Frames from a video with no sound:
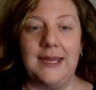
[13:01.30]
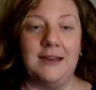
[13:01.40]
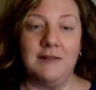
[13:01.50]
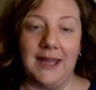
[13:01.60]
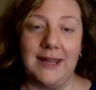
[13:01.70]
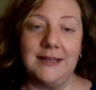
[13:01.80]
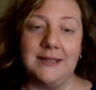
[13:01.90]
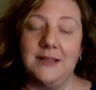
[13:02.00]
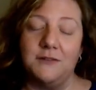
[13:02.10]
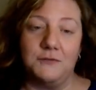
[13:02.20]
In
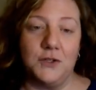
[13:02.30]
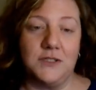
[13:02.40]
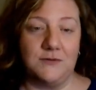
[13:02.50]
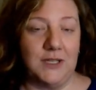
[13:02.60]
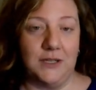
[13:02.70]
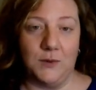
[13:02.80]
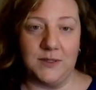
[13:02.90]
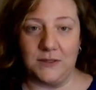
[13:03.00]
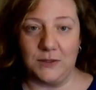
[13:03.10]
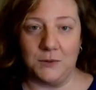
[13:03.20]
reality, the first video
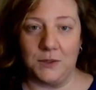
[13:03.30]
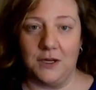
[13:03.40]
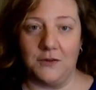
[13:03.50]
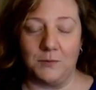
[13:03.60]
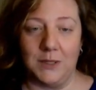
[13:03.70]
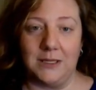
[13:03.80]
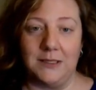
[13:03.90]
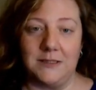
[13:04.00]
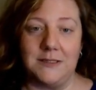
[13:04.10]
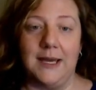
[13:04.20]
was 2.5
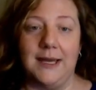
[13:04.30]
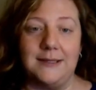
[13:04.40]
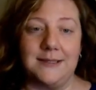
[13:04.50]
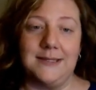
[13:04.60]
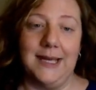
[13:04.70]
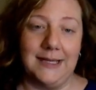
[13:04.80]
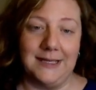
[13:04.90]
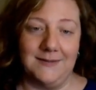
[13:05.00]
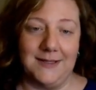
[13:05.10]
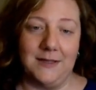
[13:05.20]
minutes, and the
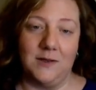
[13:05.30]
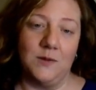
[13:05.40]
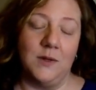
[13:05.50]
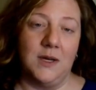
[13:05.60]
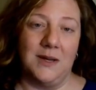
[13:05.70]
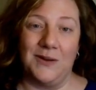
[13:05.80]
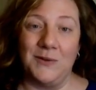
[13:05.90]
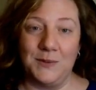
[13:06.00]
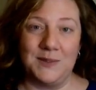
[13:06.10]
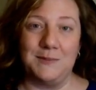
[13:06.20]
second video
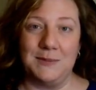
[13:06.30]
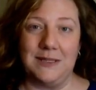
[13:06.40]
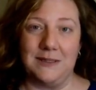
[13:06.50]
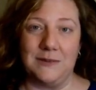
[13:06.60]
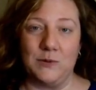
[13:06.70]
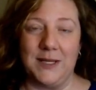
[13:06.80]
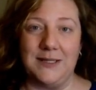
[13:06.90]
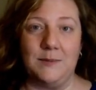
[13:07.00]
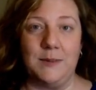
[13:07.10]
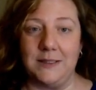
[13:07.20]
only was
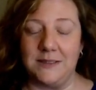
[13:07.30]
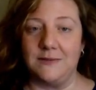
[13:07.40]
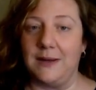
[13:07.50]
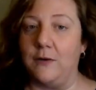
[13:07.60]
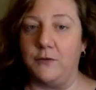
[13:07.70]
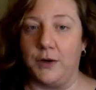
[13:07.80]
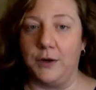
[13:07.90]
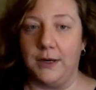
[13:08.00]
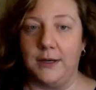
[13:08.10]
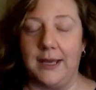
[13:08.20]
1:20 because of how
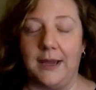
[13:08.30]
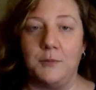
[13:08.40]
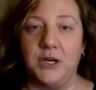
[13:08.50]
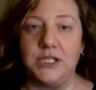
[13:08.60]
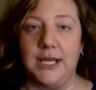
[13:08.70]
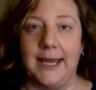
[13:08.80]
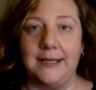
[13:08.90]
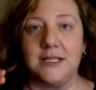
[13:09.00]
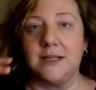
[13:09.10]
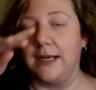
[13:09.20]
far and how much I
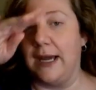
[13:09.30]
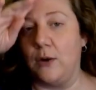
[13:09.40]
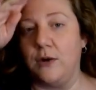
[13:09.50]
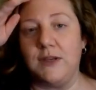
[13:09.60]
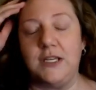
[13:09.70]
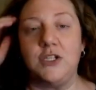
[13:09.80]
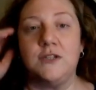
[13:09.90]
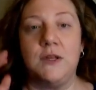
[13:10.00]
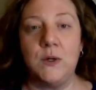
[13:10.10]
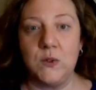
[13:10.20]
had to cut out of each
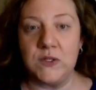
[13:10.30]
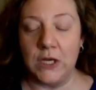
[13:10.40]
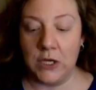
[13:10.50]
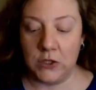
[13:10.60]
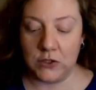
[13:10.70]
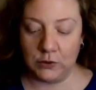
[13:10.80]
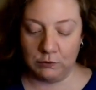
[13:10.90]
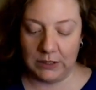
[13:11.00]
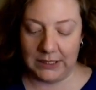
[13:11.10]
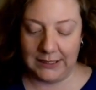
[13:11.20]
of those.
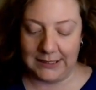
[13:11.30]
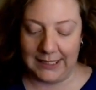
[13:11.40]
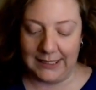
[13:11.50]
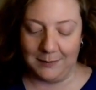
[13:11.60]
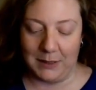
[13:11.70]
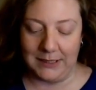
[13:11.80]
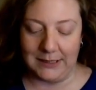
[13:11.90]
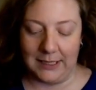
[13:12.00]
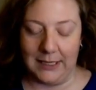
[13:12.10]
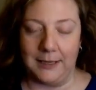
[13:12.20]
So really taking my
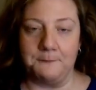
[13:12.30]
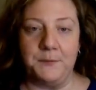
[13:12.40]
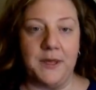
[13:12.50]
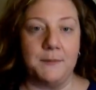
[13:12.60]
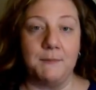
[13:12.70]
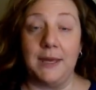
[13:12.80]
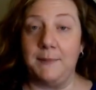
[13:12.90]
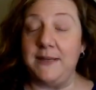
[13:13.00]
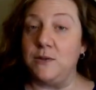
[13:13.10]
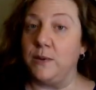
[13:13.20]
time,
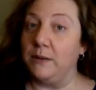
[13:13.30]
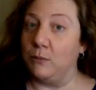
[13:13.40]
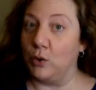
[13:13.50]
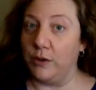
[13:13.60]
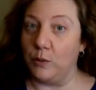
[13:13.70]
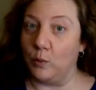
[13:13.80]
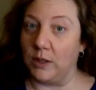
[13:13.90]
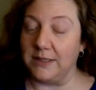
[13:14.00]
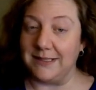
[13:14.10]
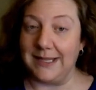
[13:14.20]
maybe doing more than
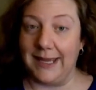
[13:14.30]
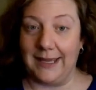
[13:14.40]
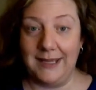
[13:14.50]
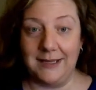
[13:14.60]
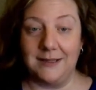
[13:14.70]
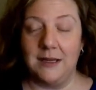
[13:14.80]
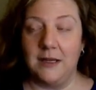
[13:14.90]
one take